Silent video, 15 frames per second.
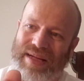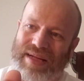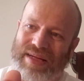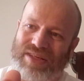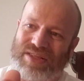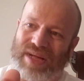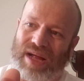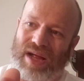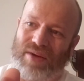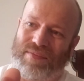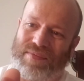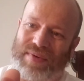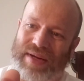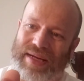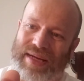So
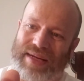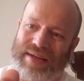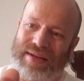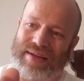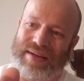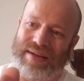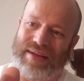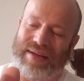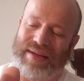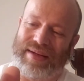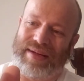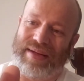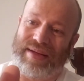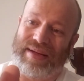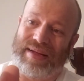hopefully,
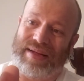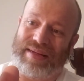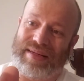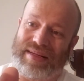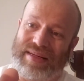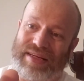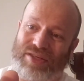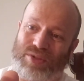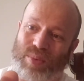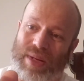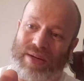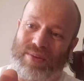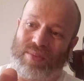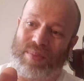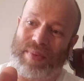this
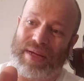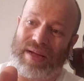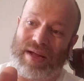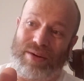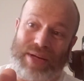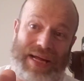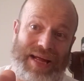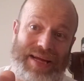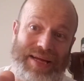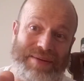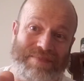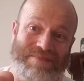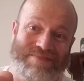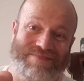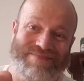one will be okay,
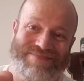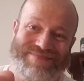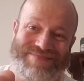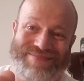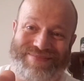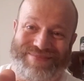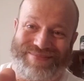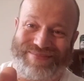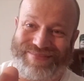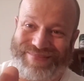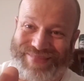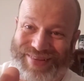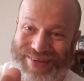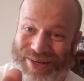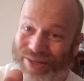
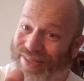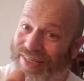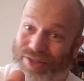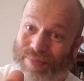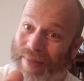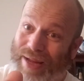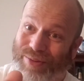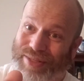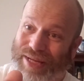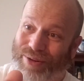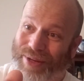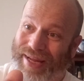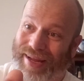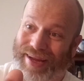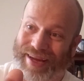because it smells
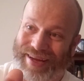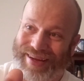okay.